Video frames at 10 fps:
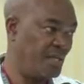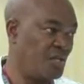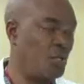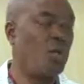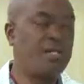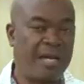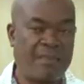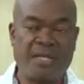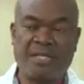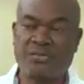So what
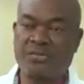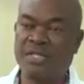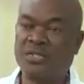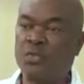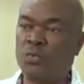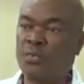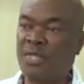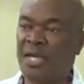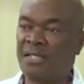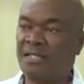happens to this group
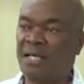that